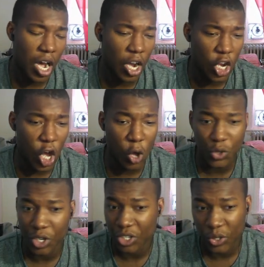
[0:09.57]
Call
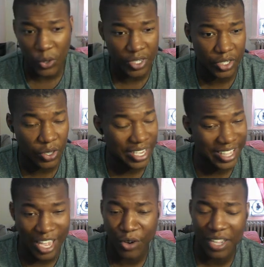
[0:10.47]
of Duty sources on
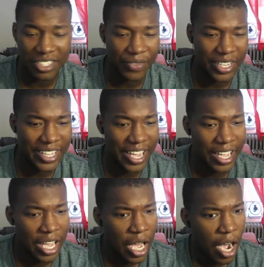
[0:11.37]
like the internet and stuff like
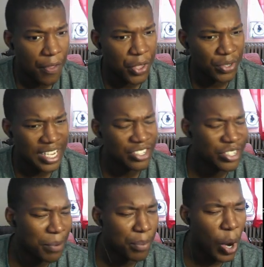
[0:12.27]
that, there was
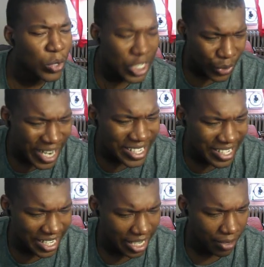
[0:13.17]
actually a post-credit
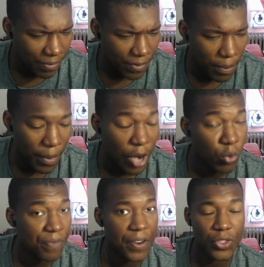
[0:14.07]
scene from
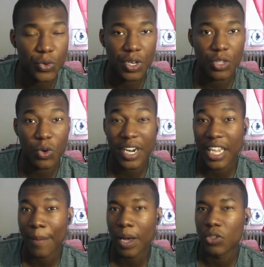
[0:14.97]
Modern Warfare 3, the one
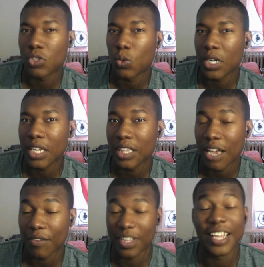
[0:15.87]
that came out in
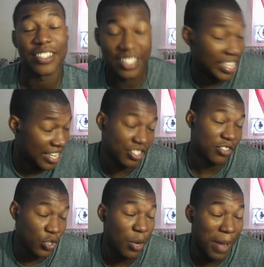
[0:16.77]
2011. That's
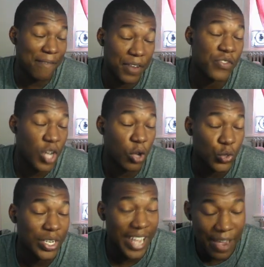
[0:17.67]
actually, you know, my favorite Call
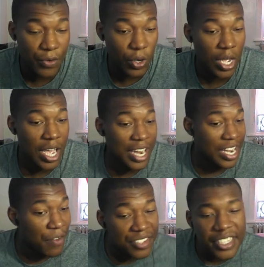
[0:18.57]
of Duty ever.
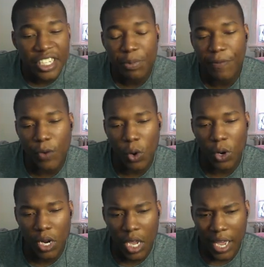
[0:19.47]
Never seen this
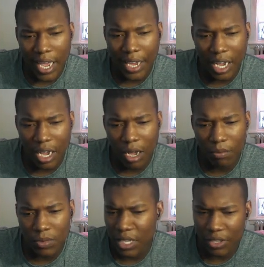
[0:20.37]
before. And
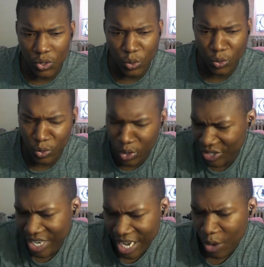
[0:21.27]
yeah, so we're
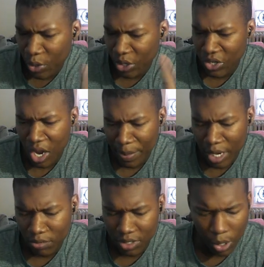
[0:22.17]
going to check it out. We're going to talk
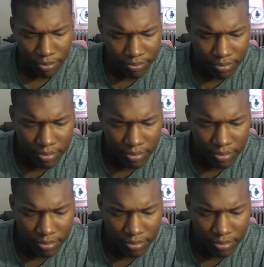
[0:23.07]
about it. Let's go.